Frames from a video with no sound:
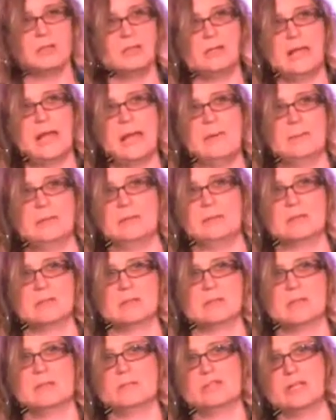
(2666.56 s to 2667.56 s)
it
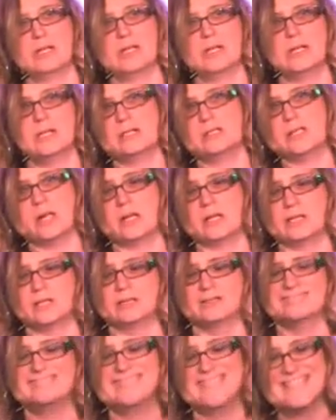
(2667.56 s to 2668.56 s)
happens. I'm drinking and
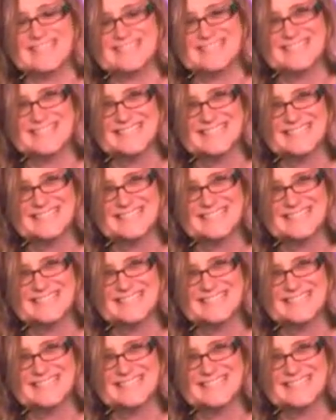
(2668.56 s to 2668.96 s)
talking. Yes.